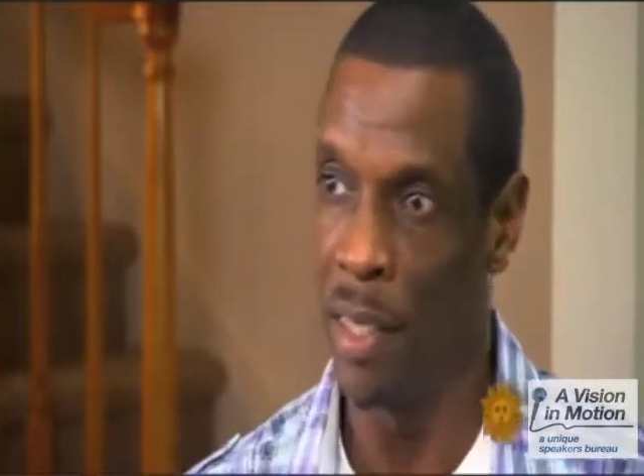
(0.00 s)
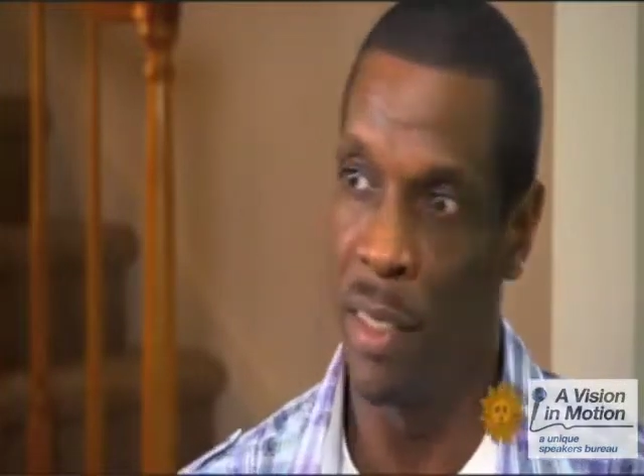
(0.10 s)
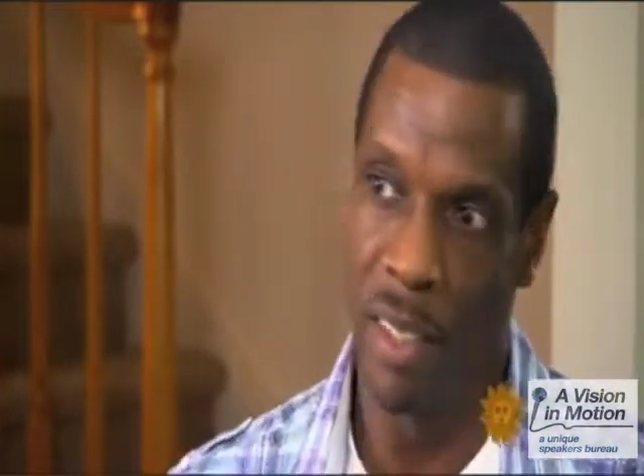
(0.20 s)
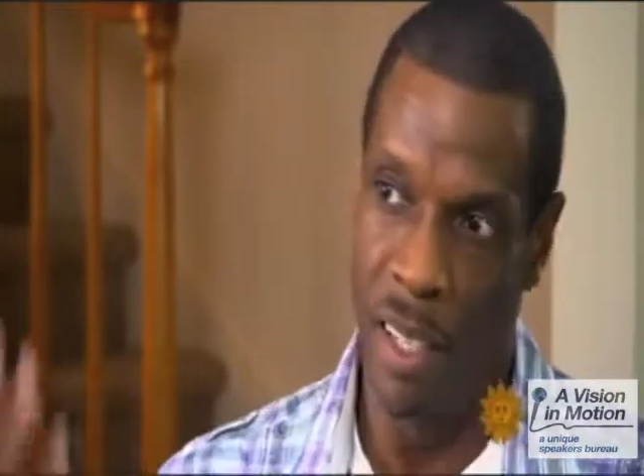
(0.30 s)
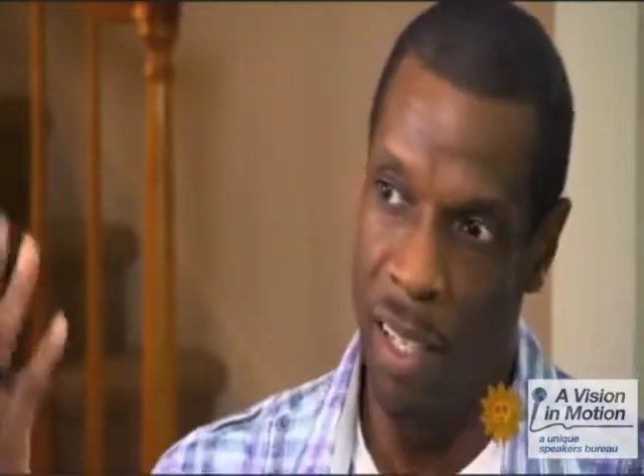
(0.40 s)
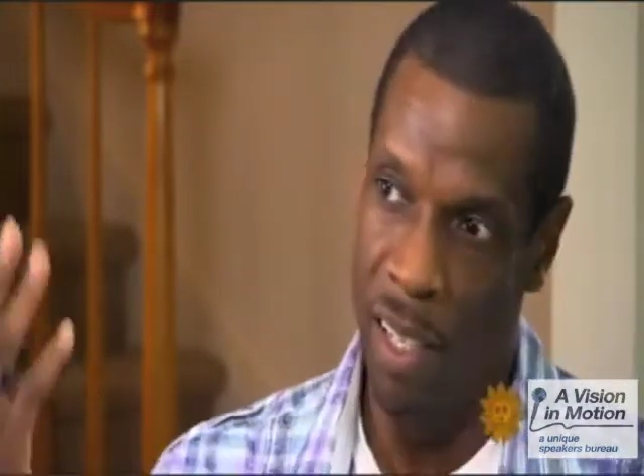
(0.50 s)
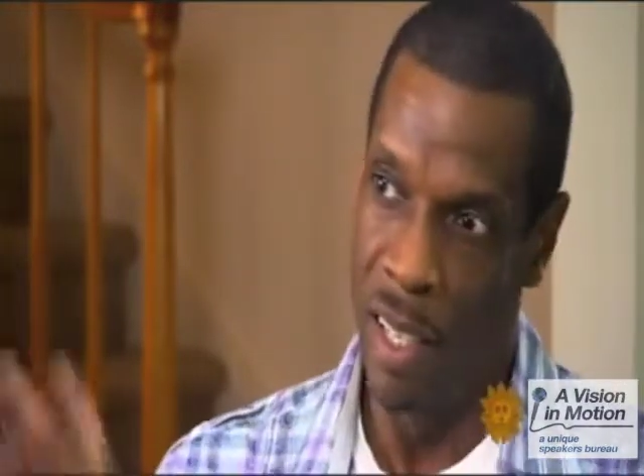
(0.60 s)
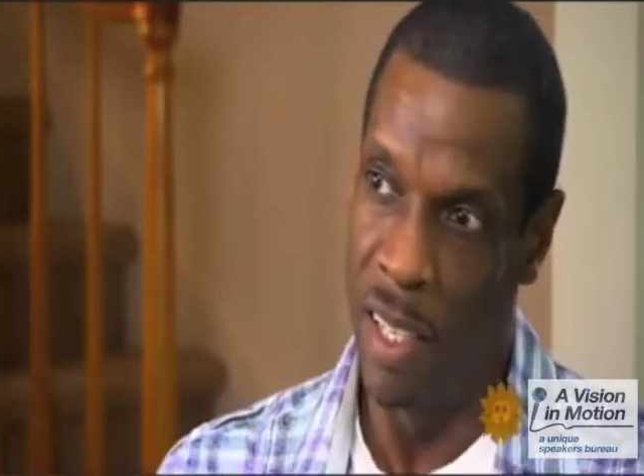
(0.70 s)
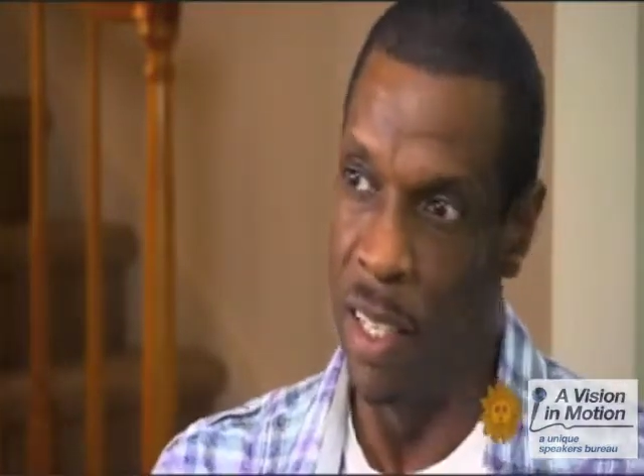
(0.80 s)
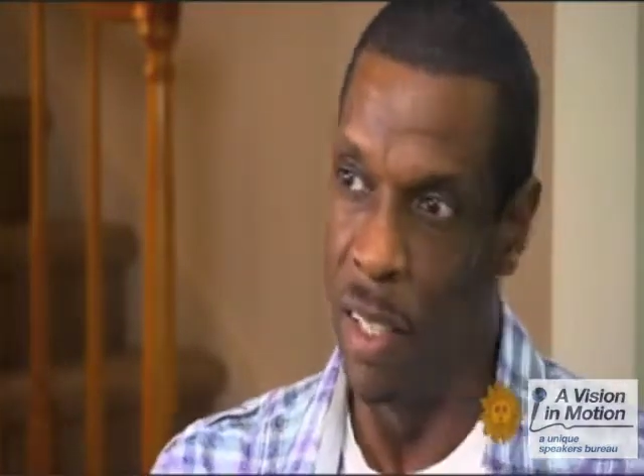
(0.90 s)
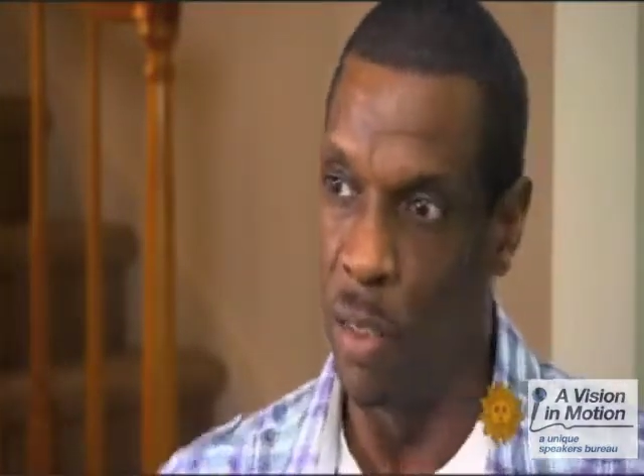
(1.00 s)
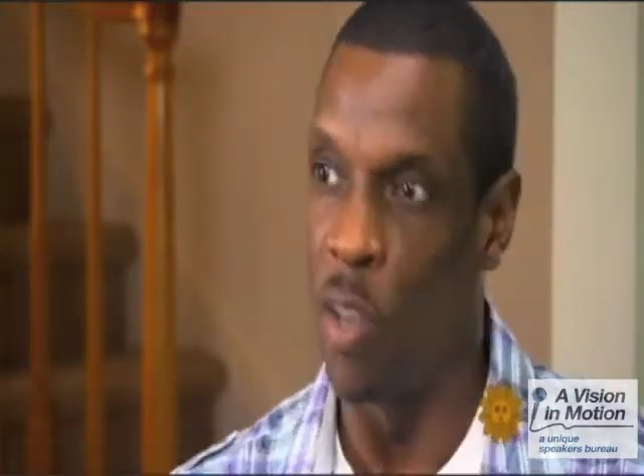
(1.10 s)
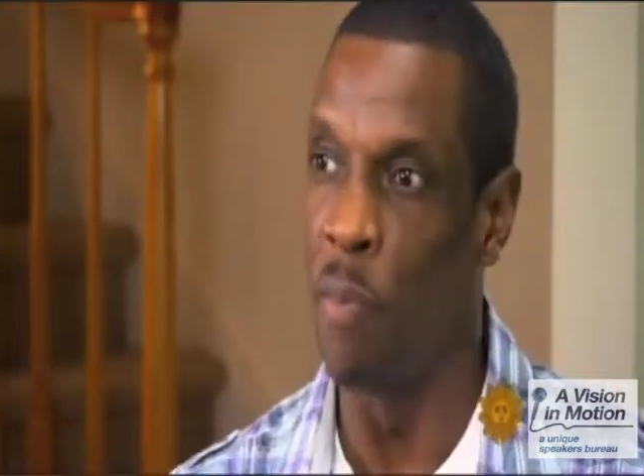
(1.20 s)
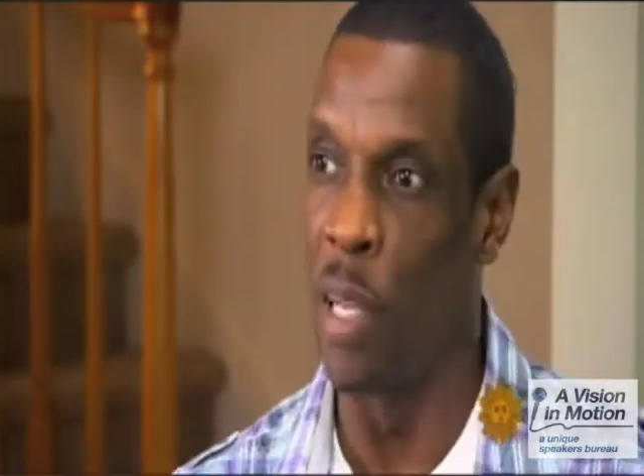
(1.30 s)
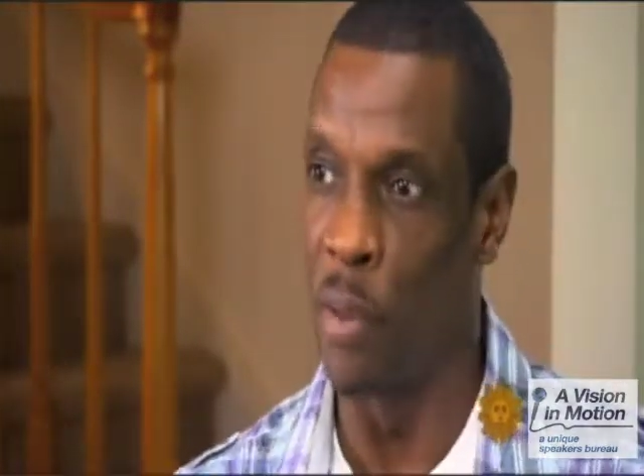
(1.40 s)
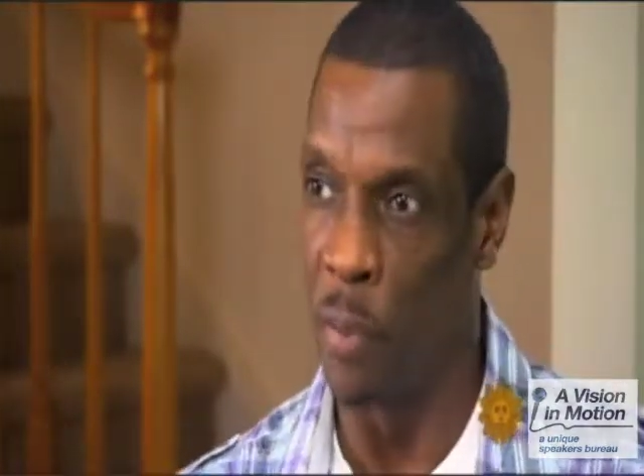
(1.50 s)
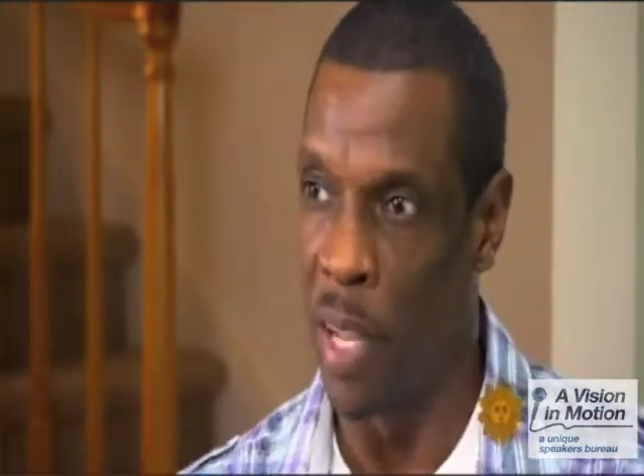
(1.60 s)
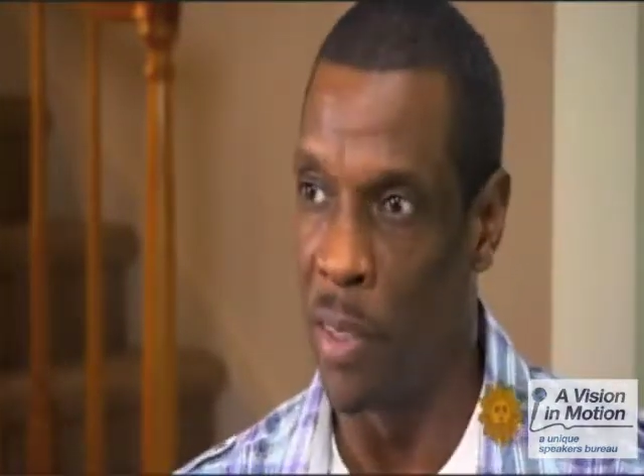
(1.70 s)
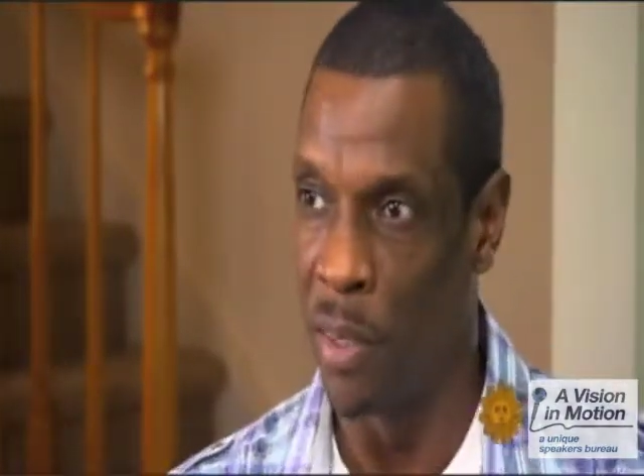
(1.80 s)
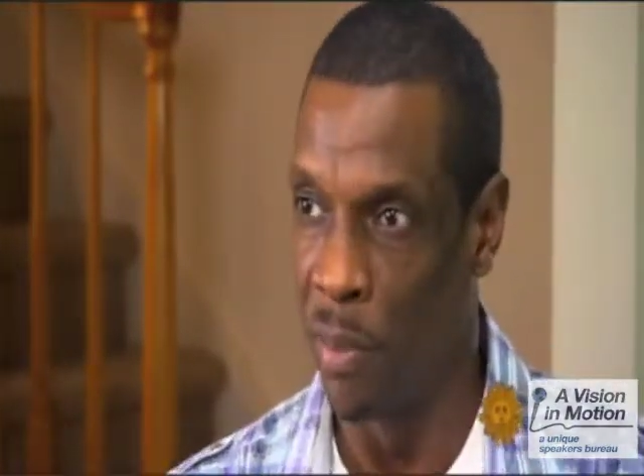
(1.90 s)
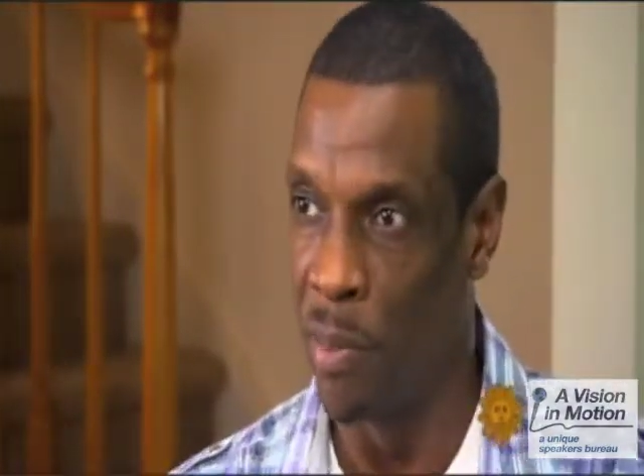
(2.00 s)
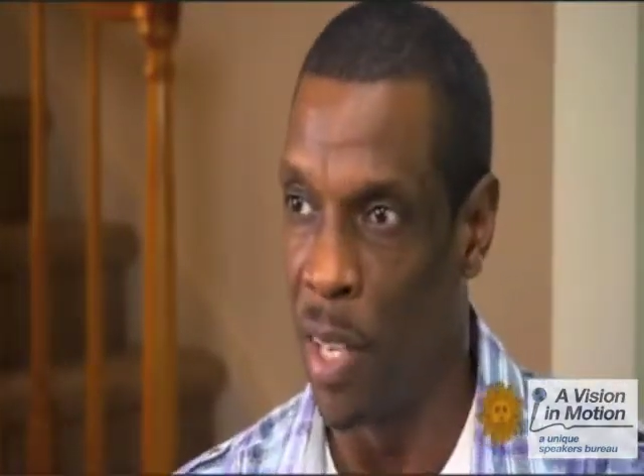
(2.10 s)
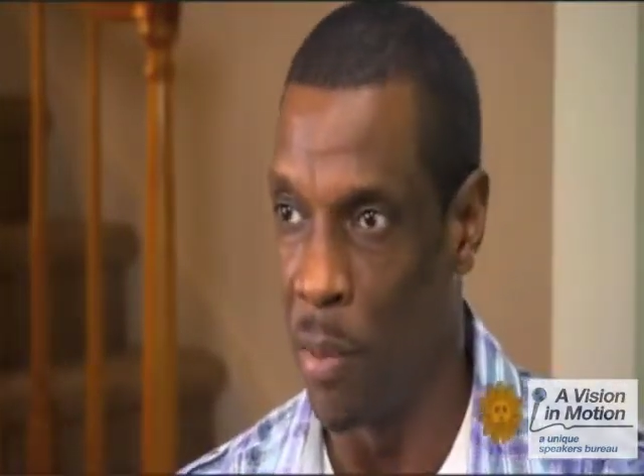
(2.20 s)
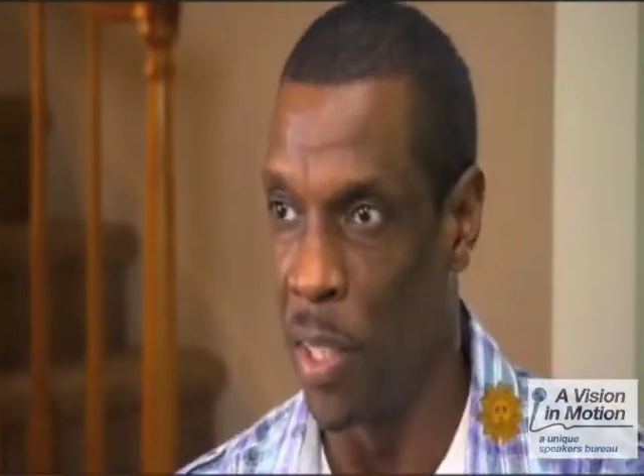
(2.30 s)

you know, 12 bedroom house at